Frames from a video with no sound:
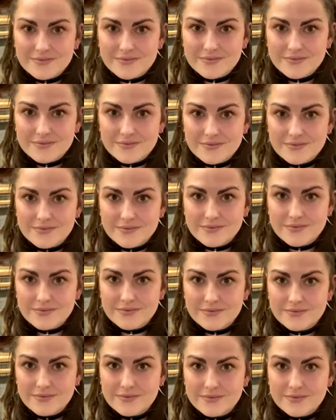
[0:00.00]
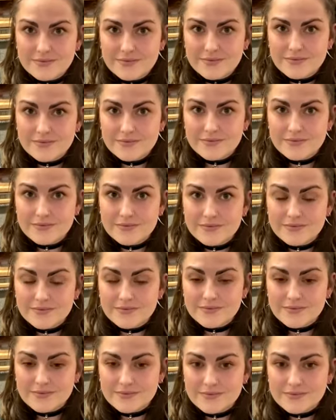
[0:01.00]

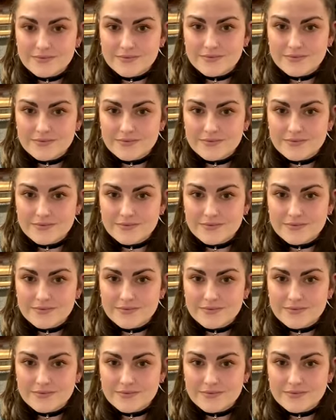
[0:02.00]
This person isn't speaking.